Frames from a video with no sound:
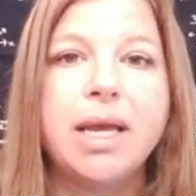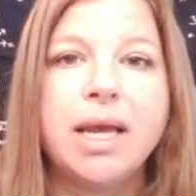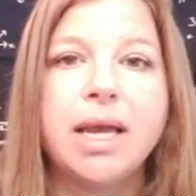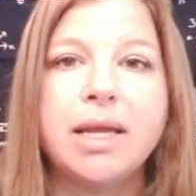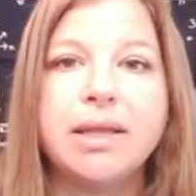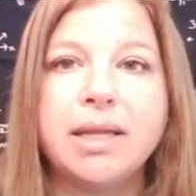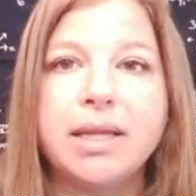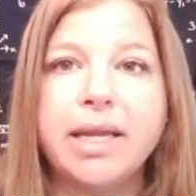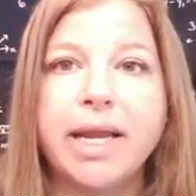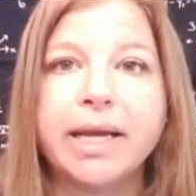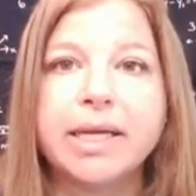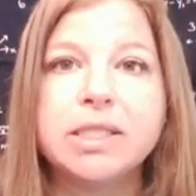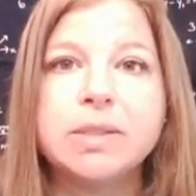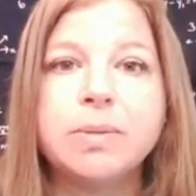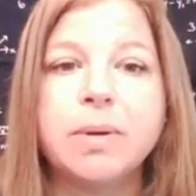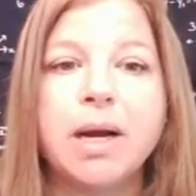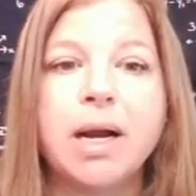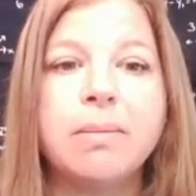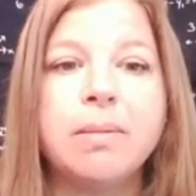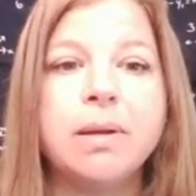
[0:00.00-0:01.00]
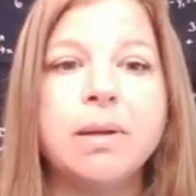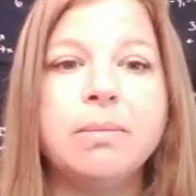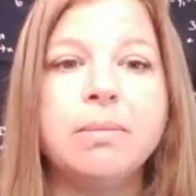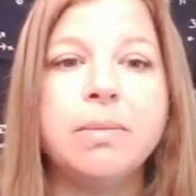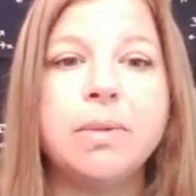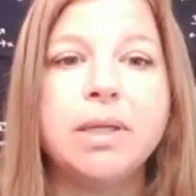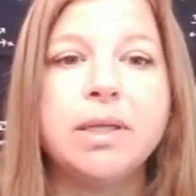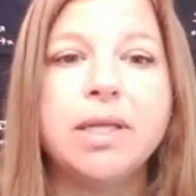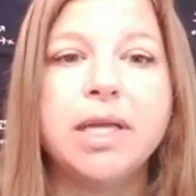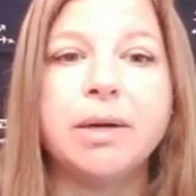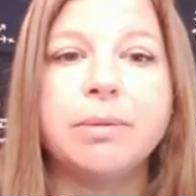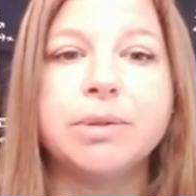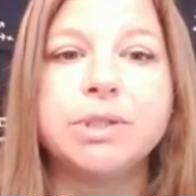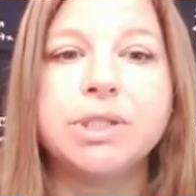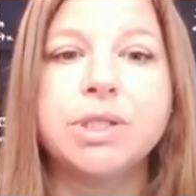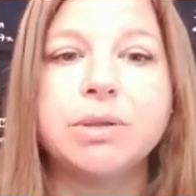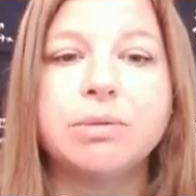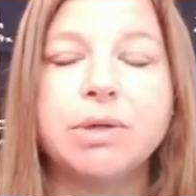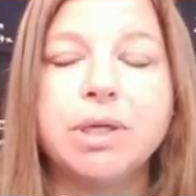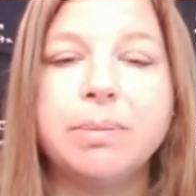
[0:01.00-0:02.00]
In the next problem, there was
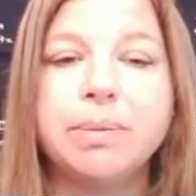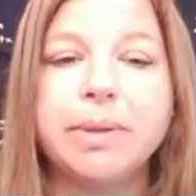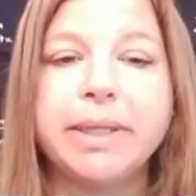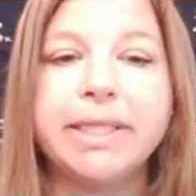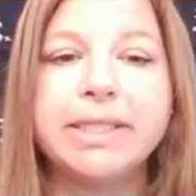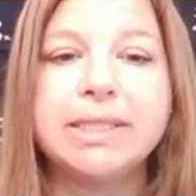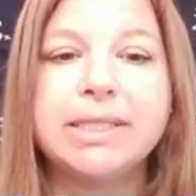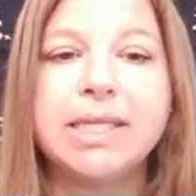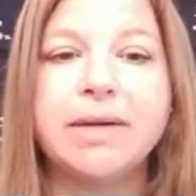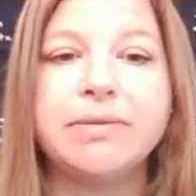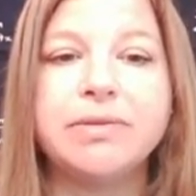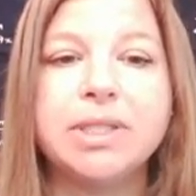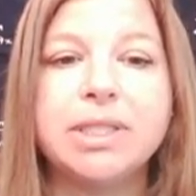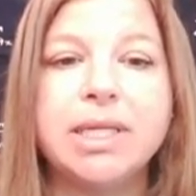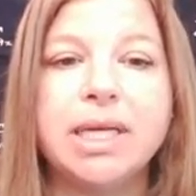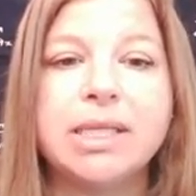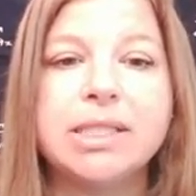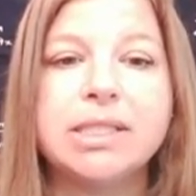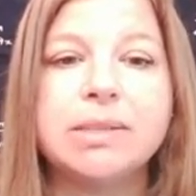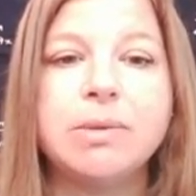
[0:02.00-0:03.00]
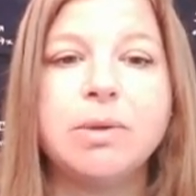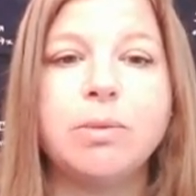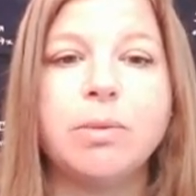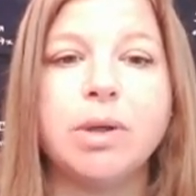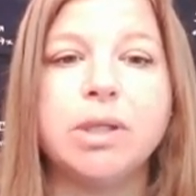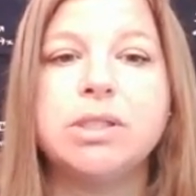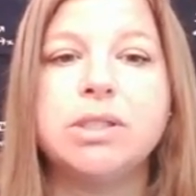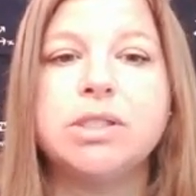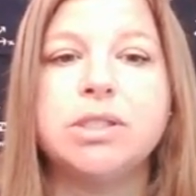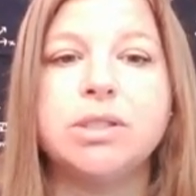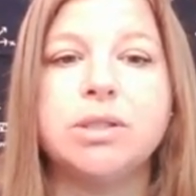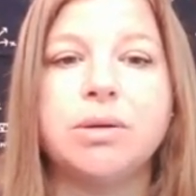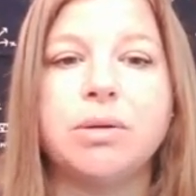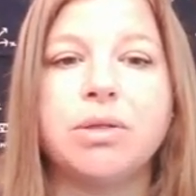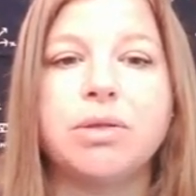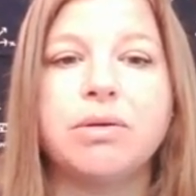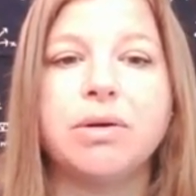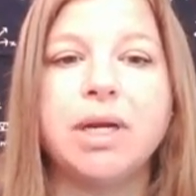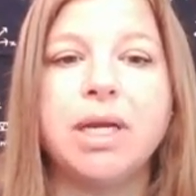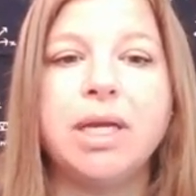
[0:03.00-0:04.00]
3 places after the decimal, 1, 2,
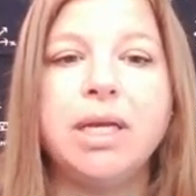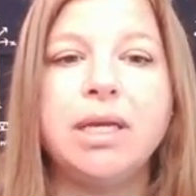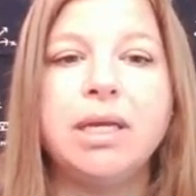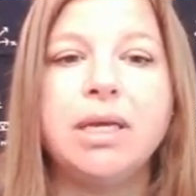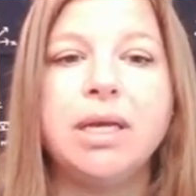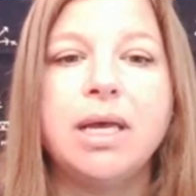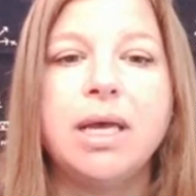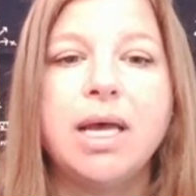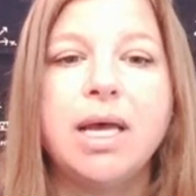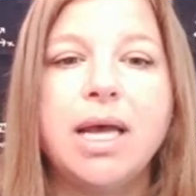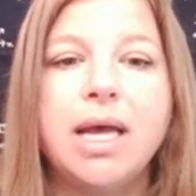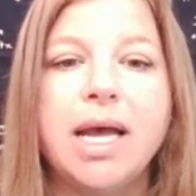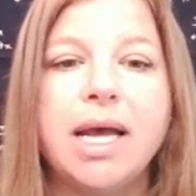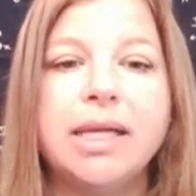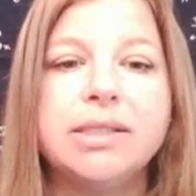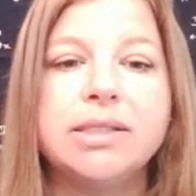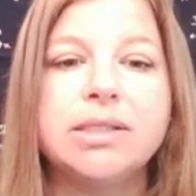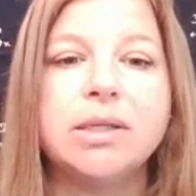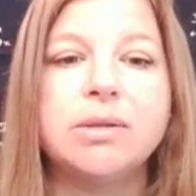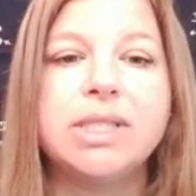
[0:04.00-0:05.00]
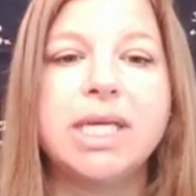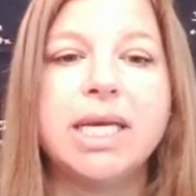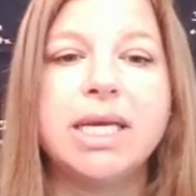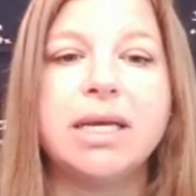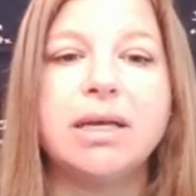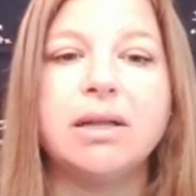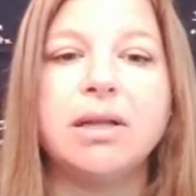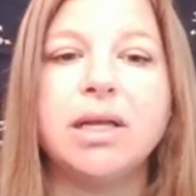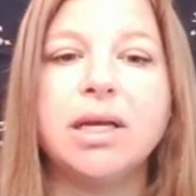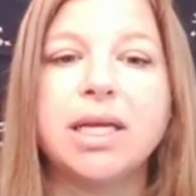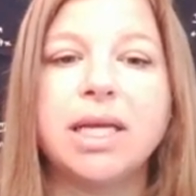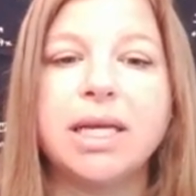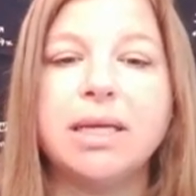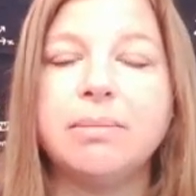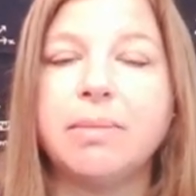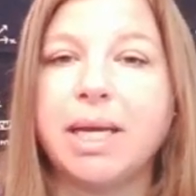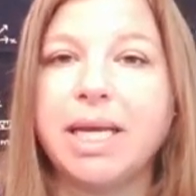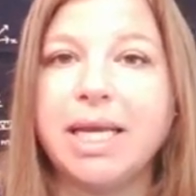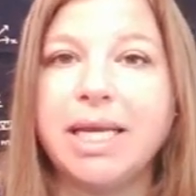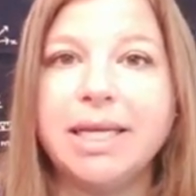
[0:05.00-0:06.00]
3. And so take a look in
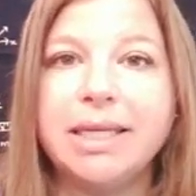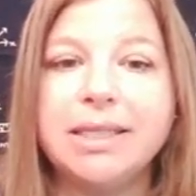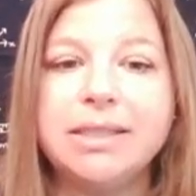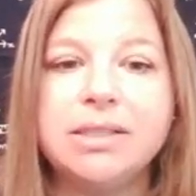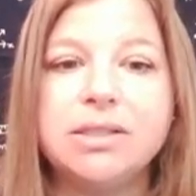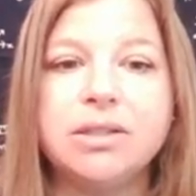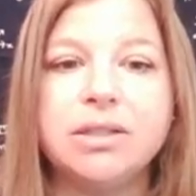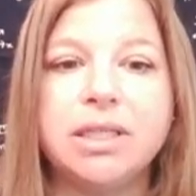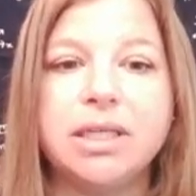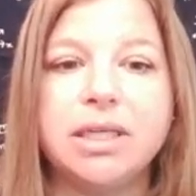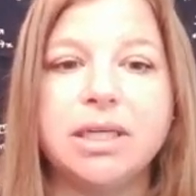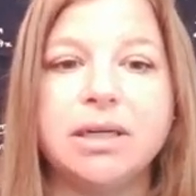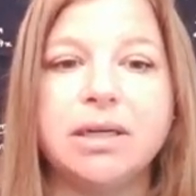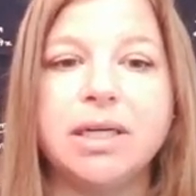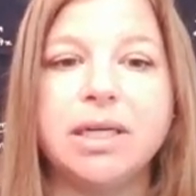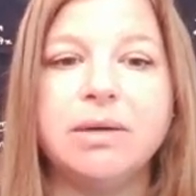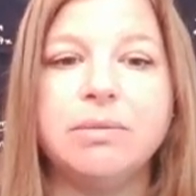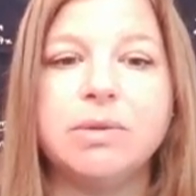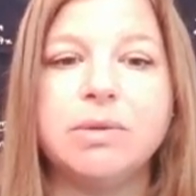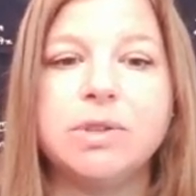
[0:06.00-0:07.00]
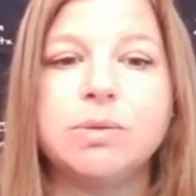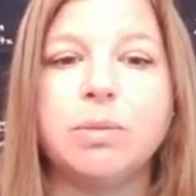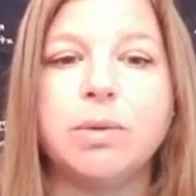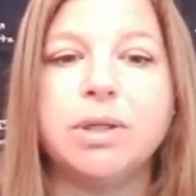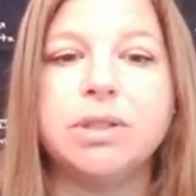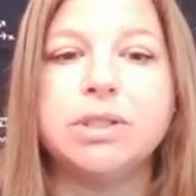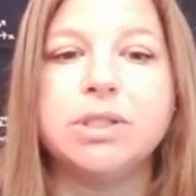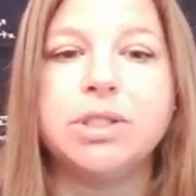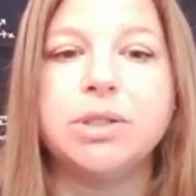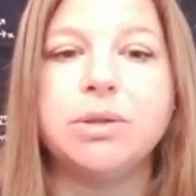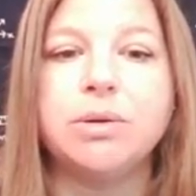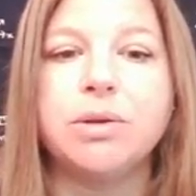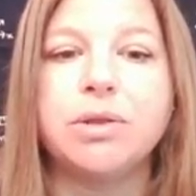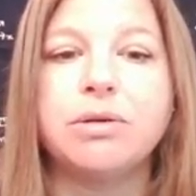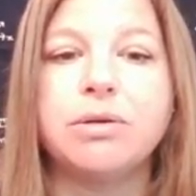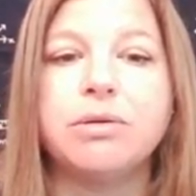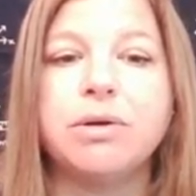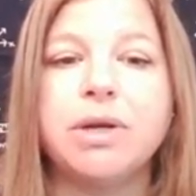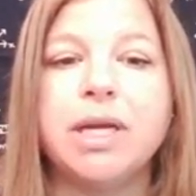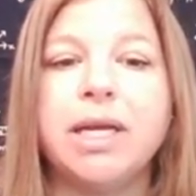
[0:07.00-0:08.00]
my answer here, it was 1, 2,
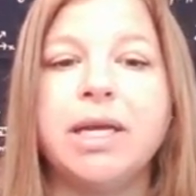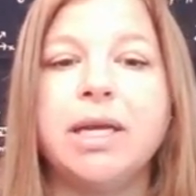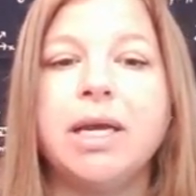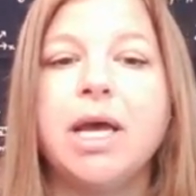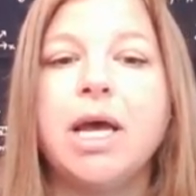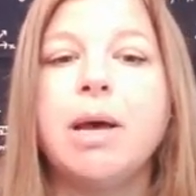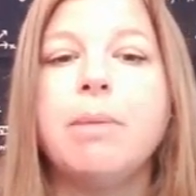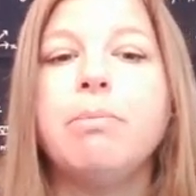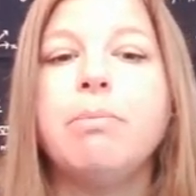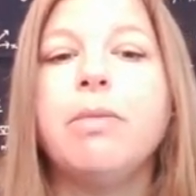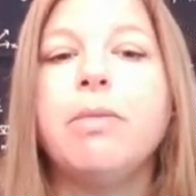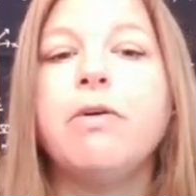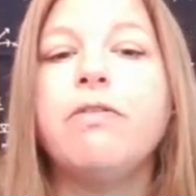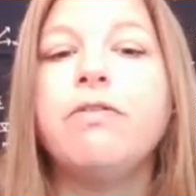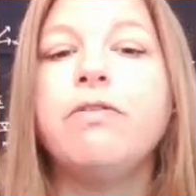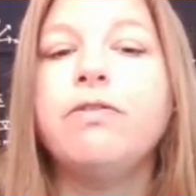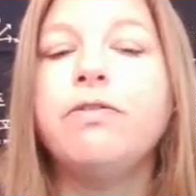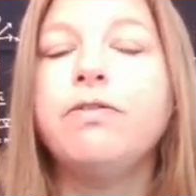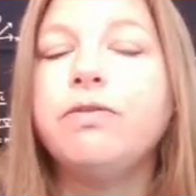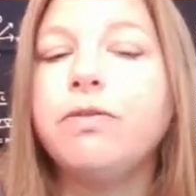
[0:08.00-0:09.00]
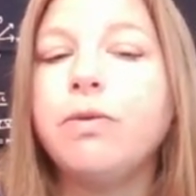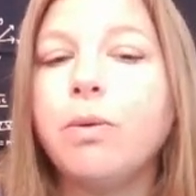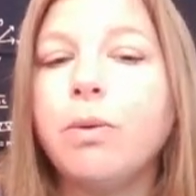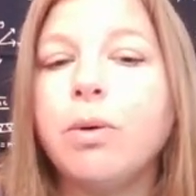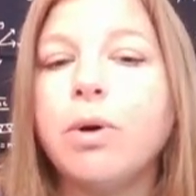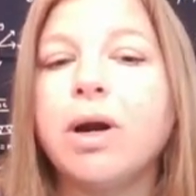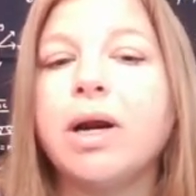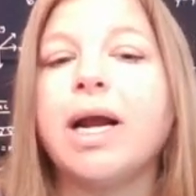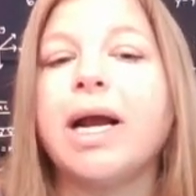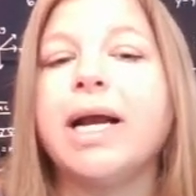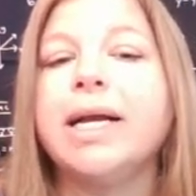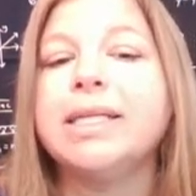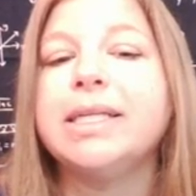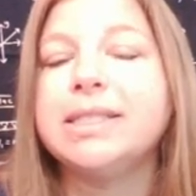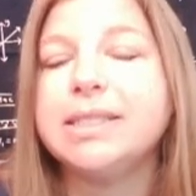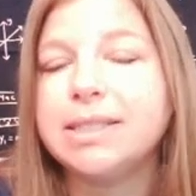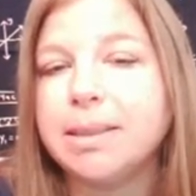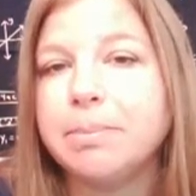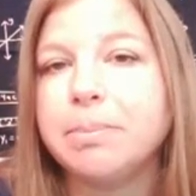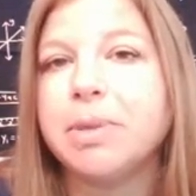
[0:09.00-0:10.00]
3 before I
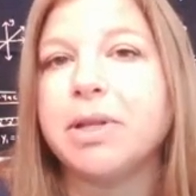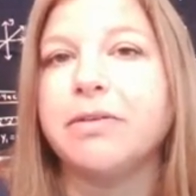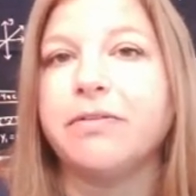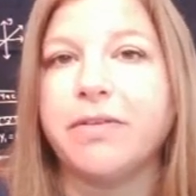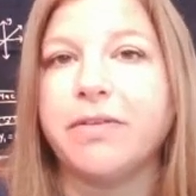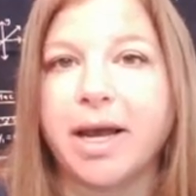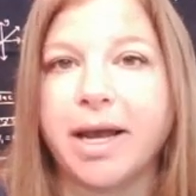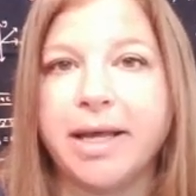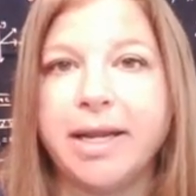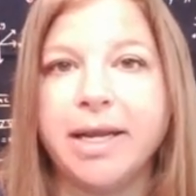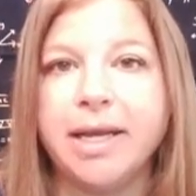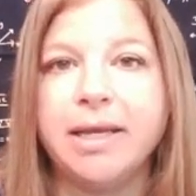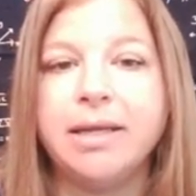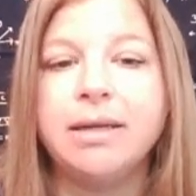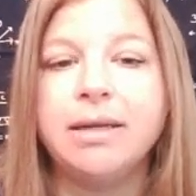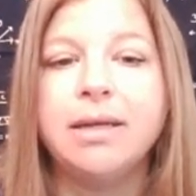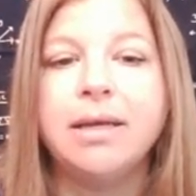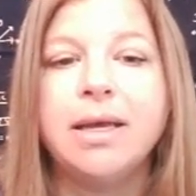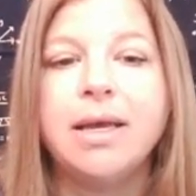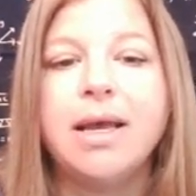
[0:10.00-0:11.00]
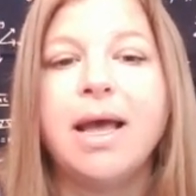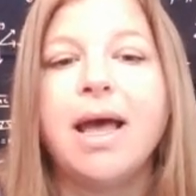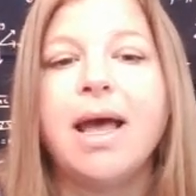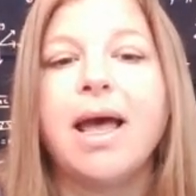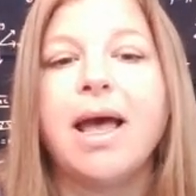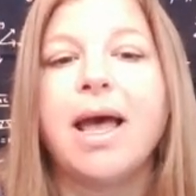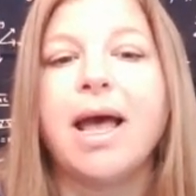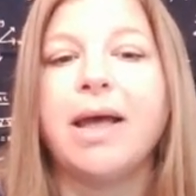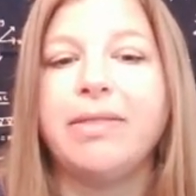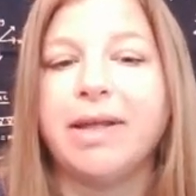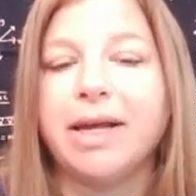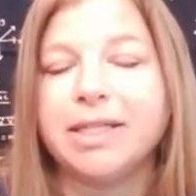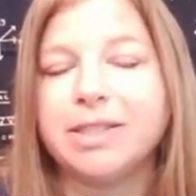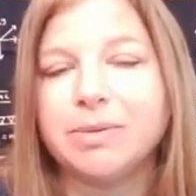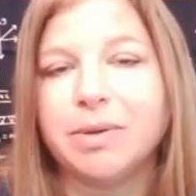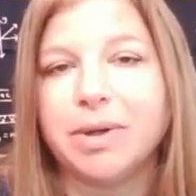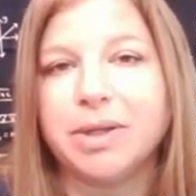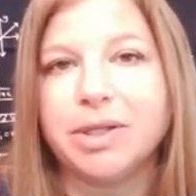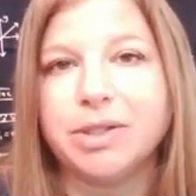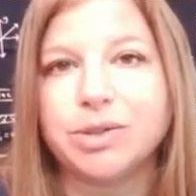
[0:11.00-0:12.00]
simplified it. And that's
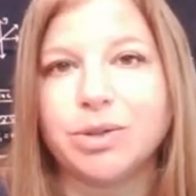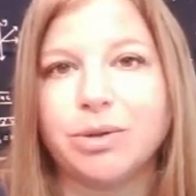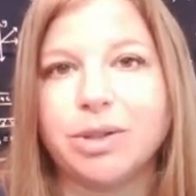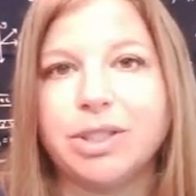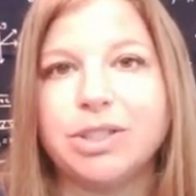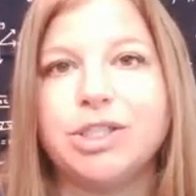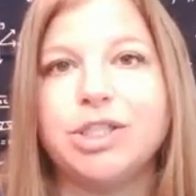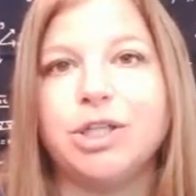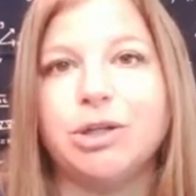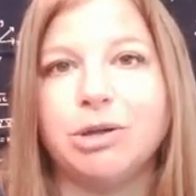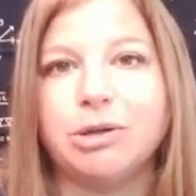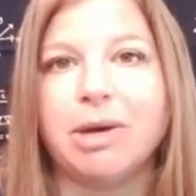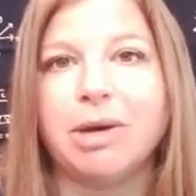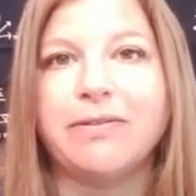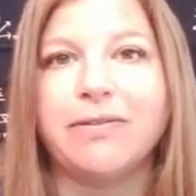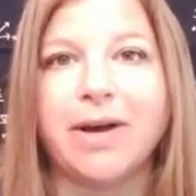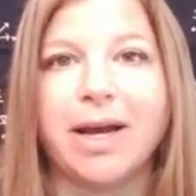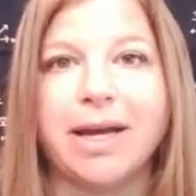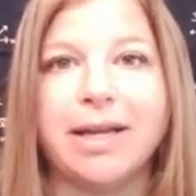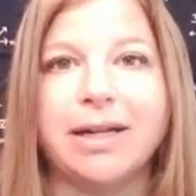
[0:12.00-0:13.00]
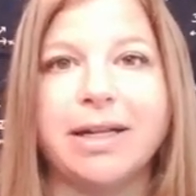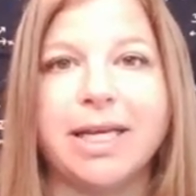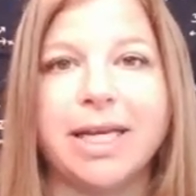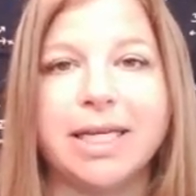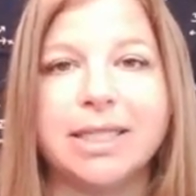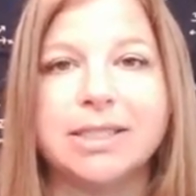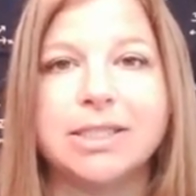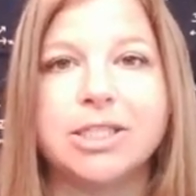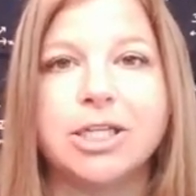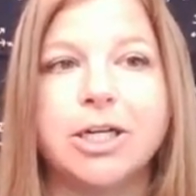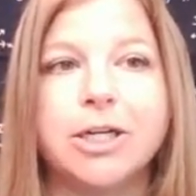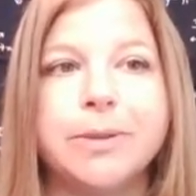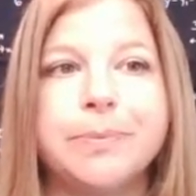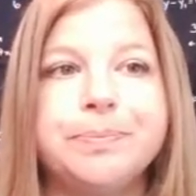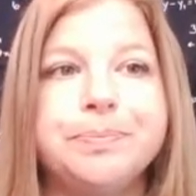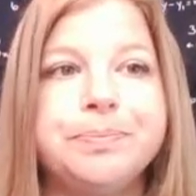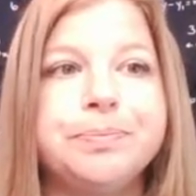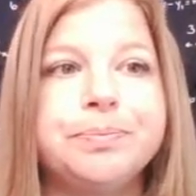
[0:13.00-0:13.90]
why there's only 2 in my final answer.